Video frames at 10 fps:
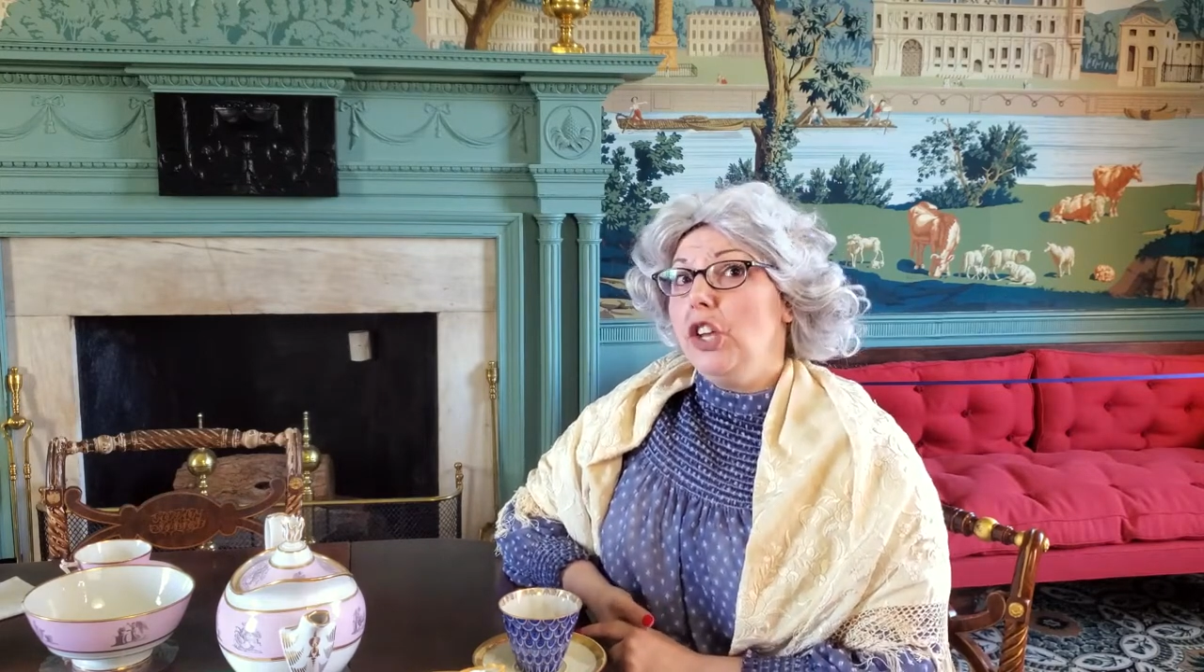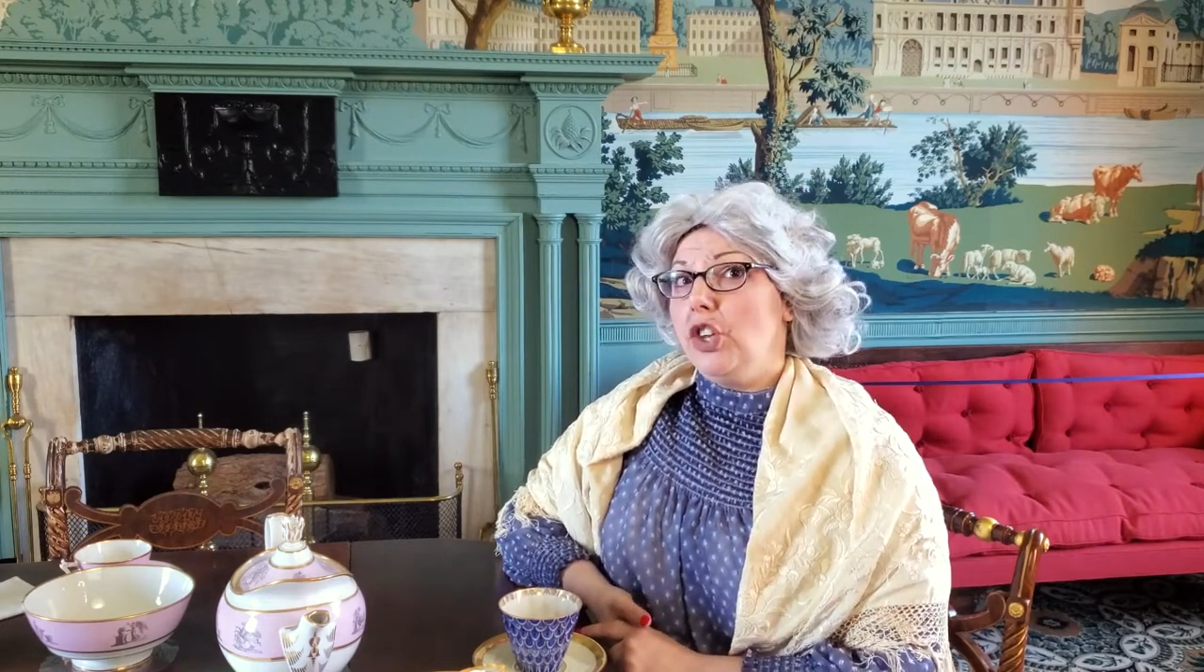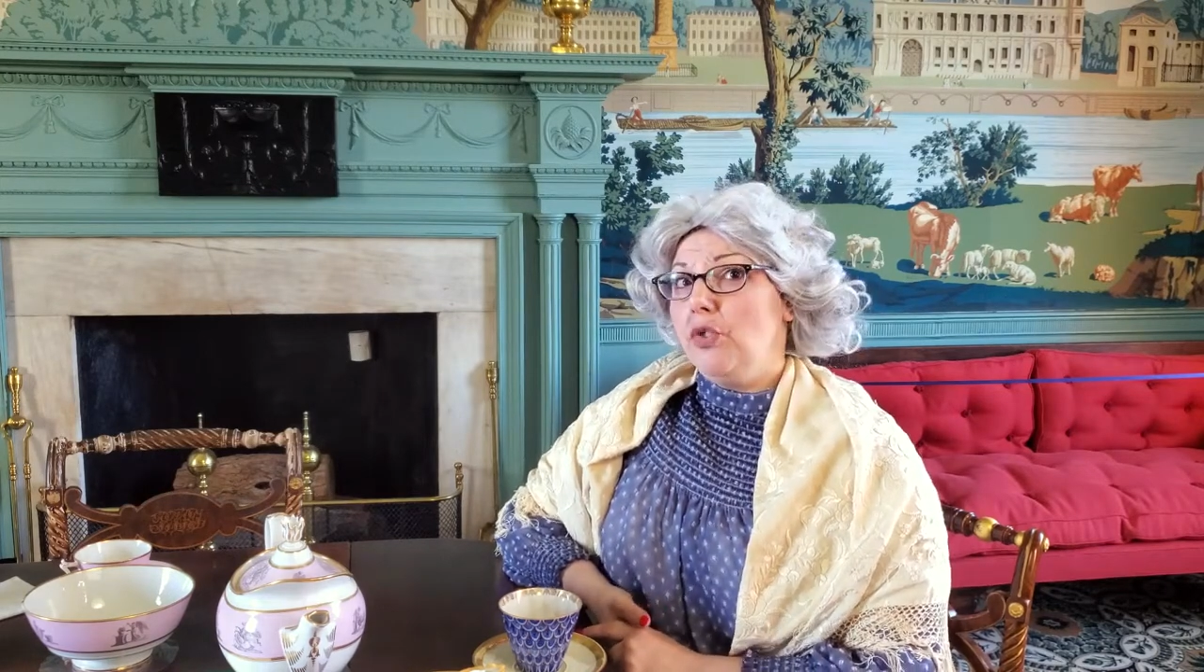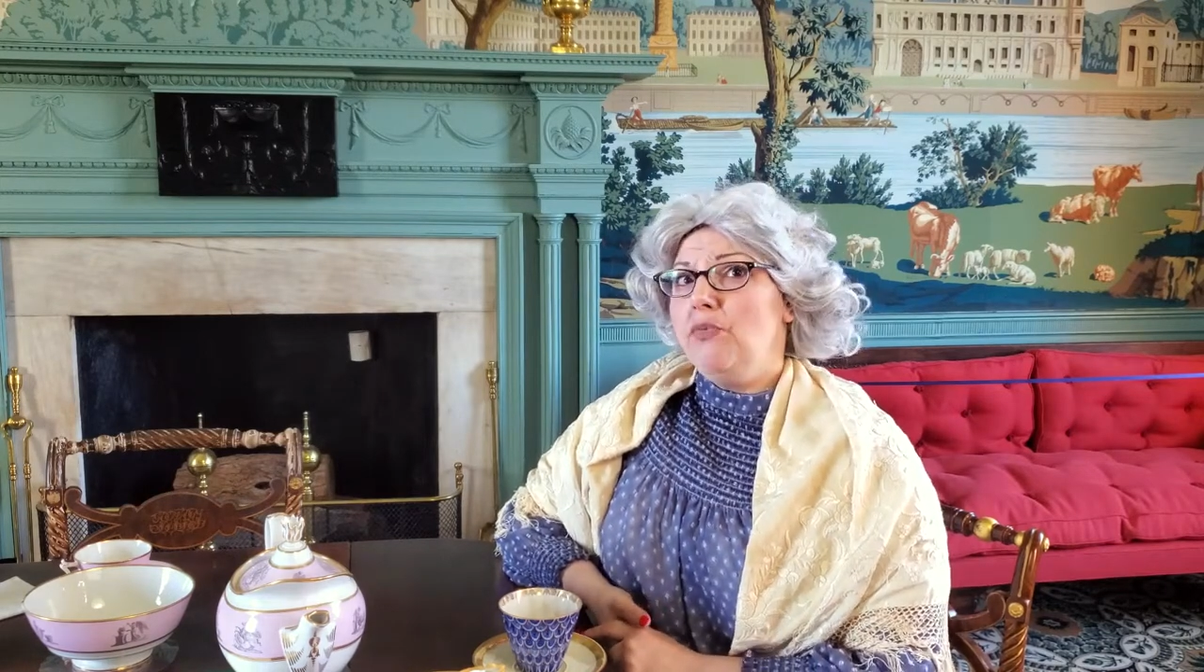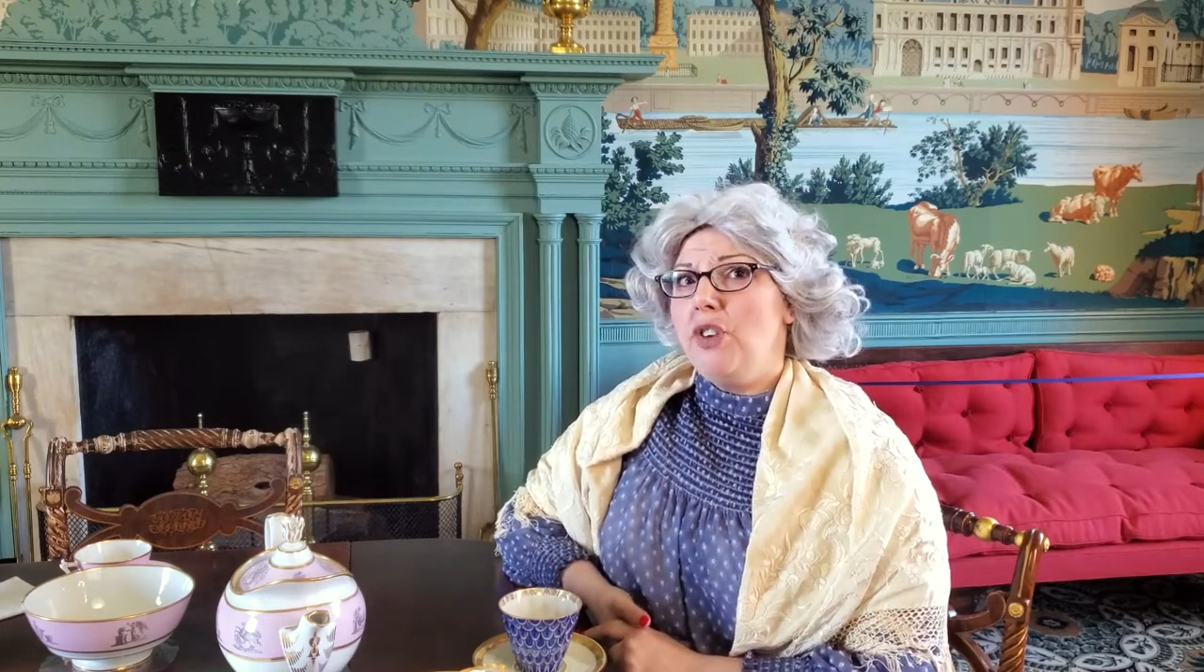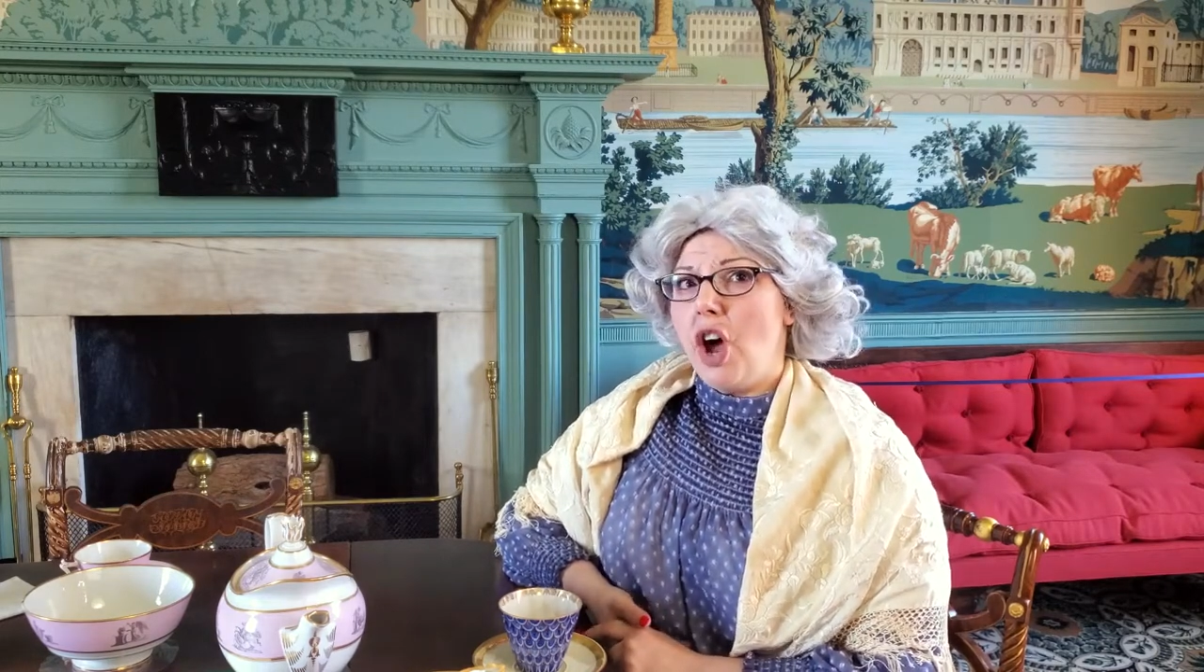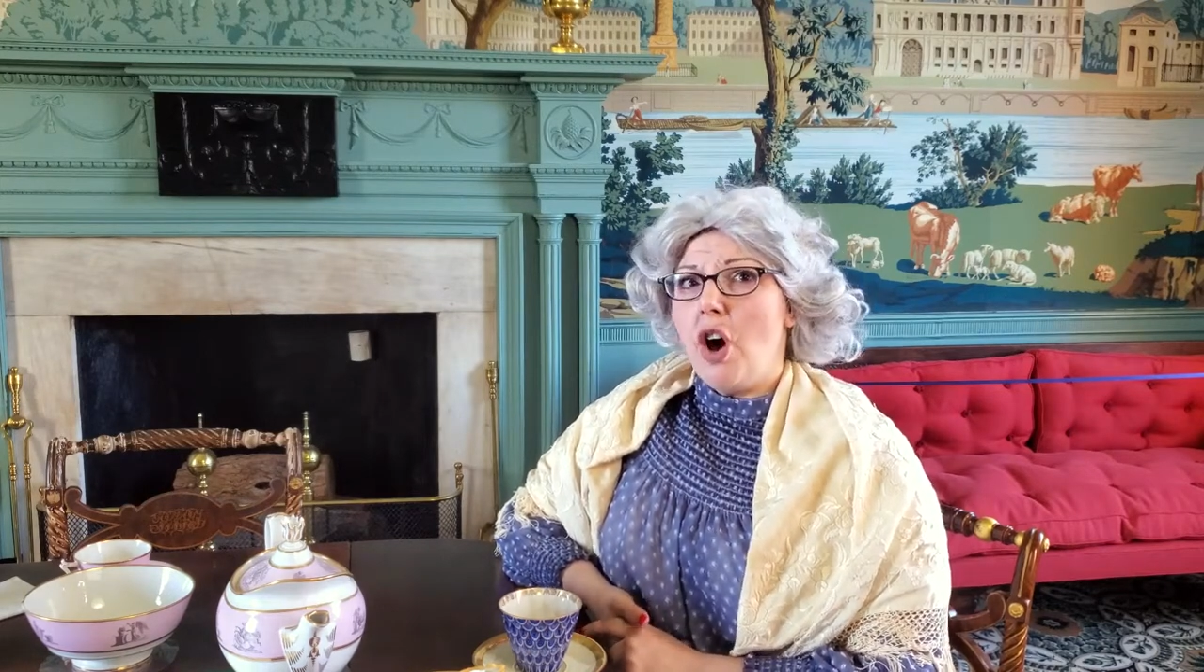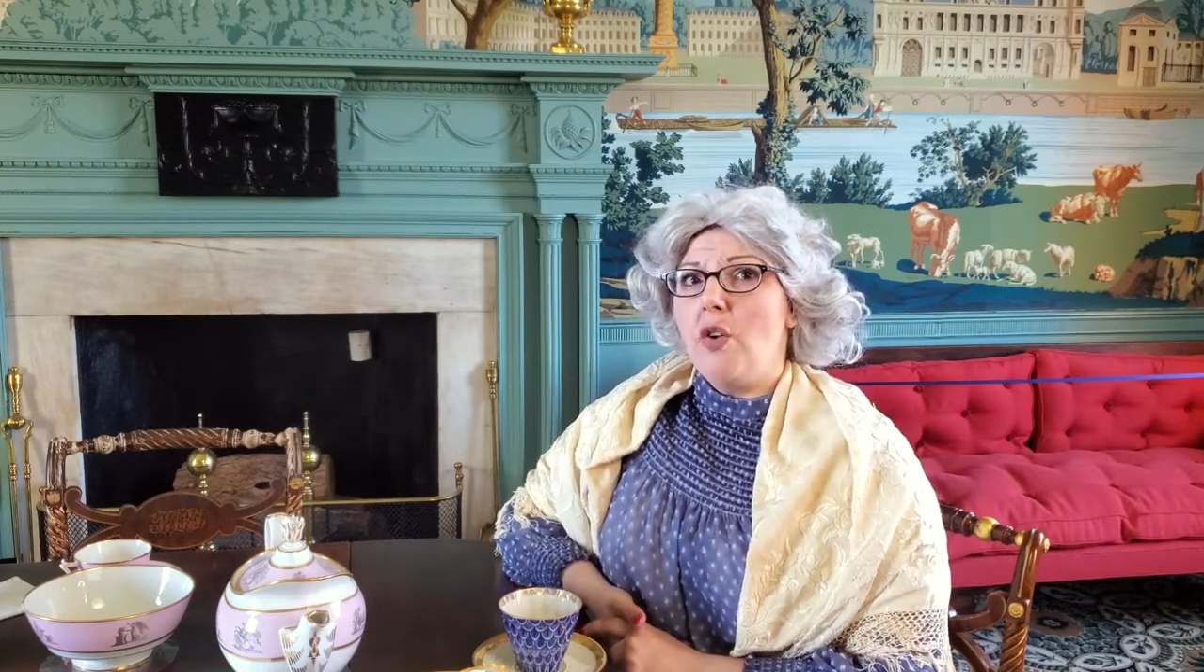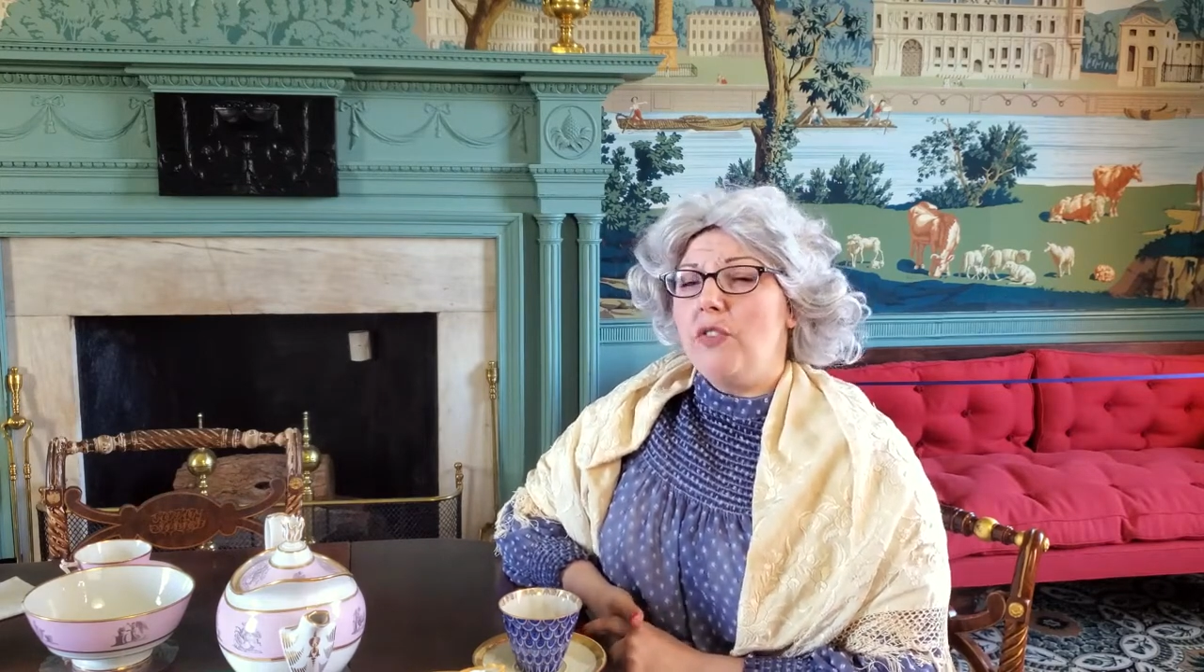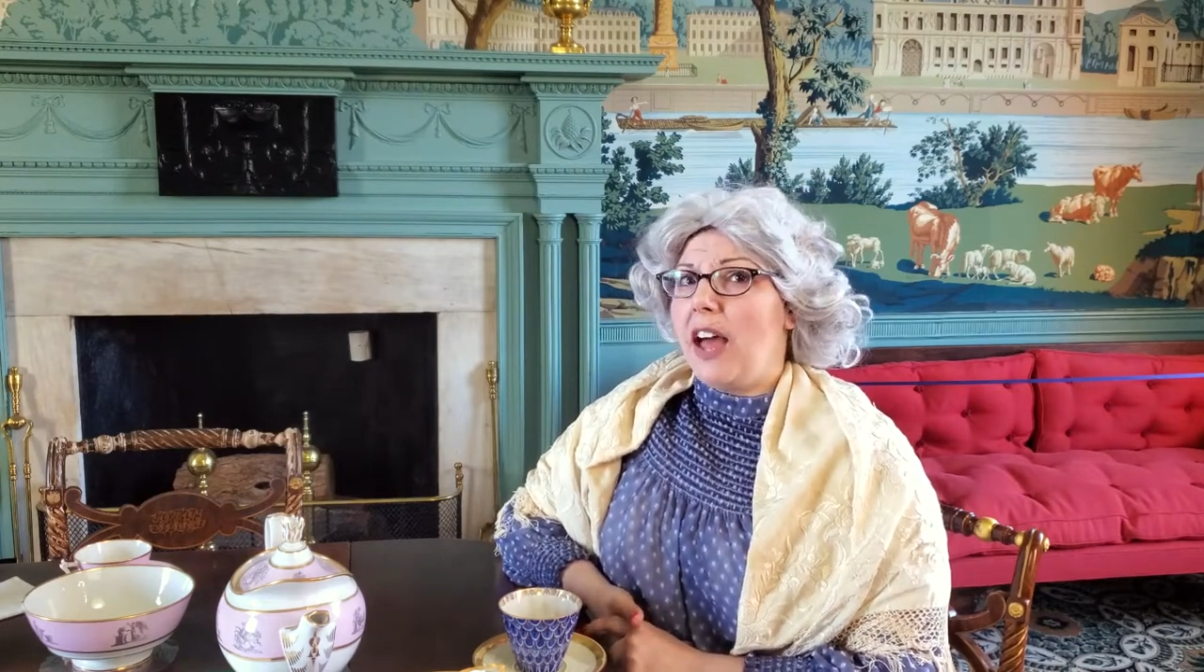you
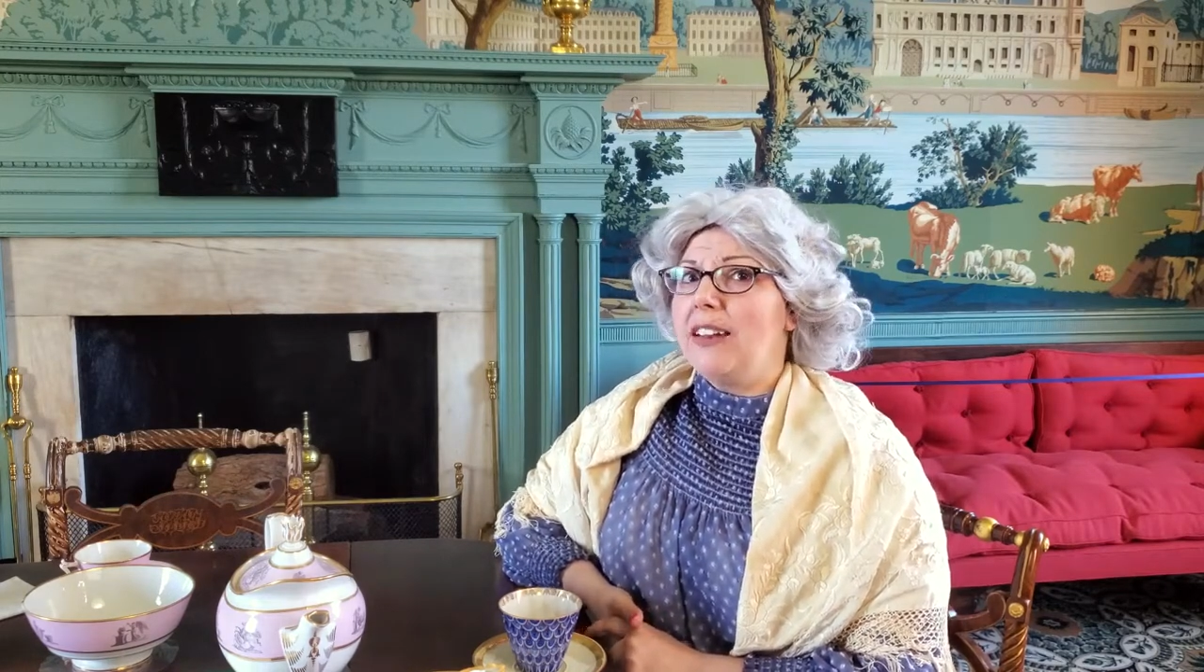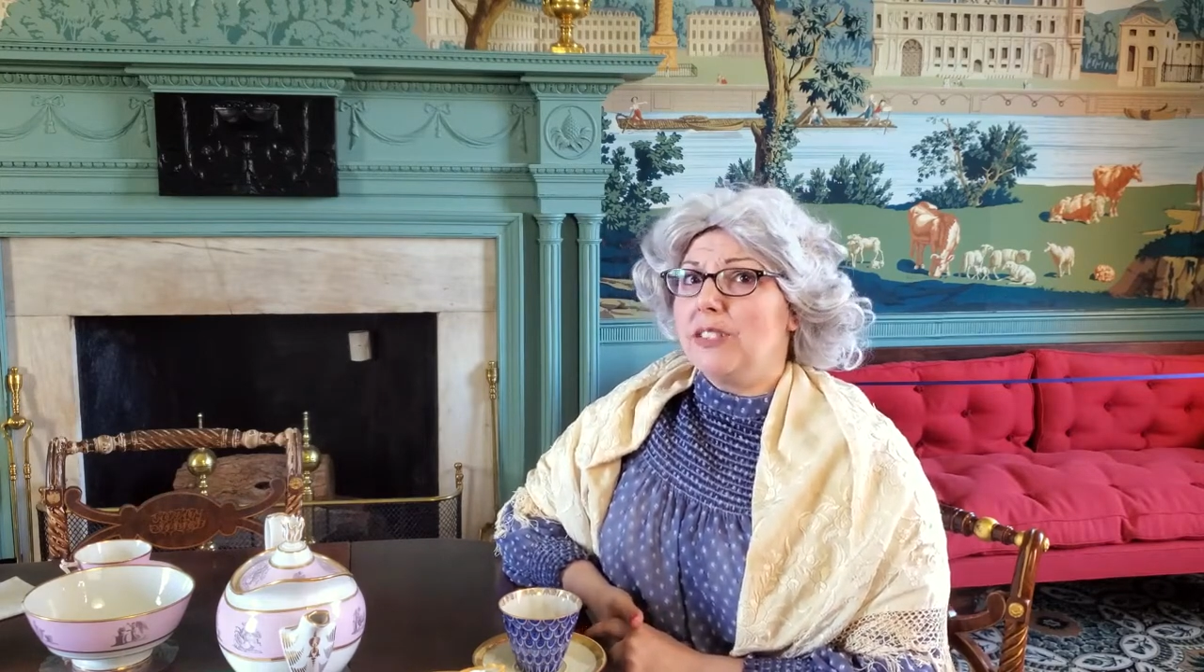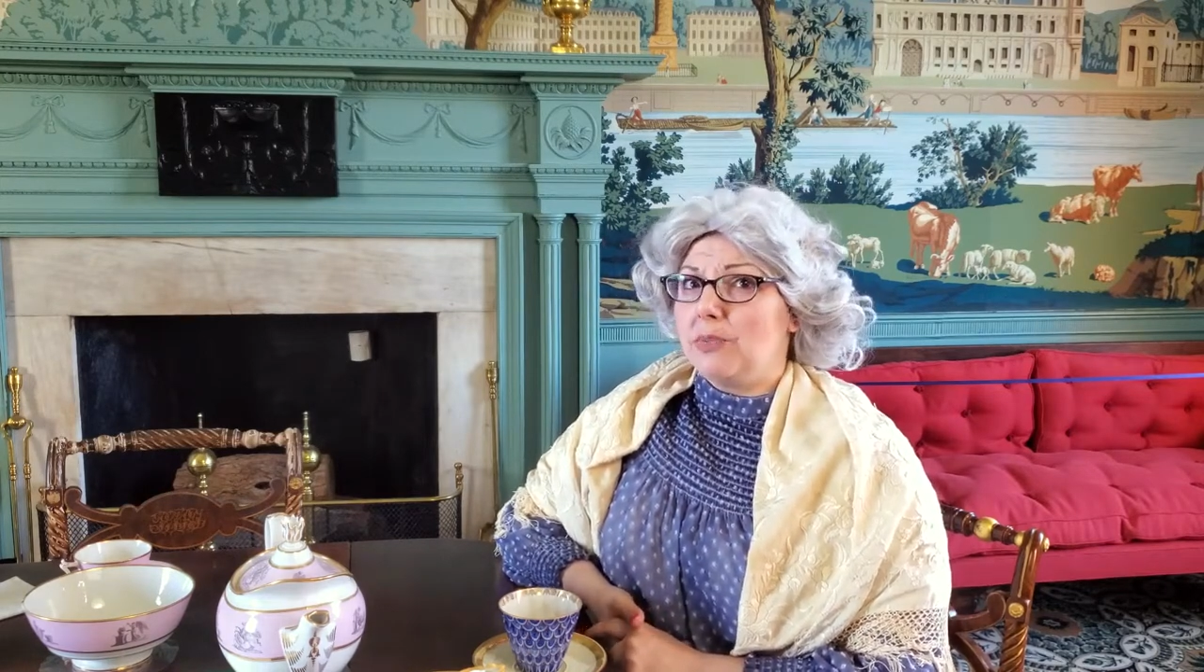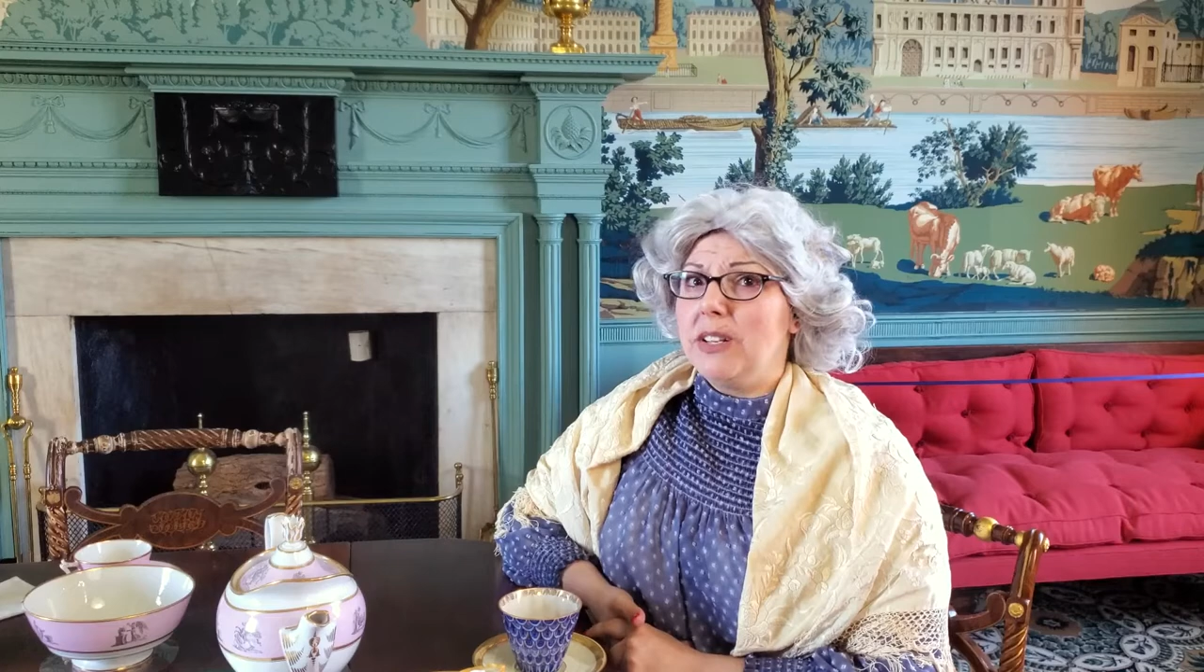know that is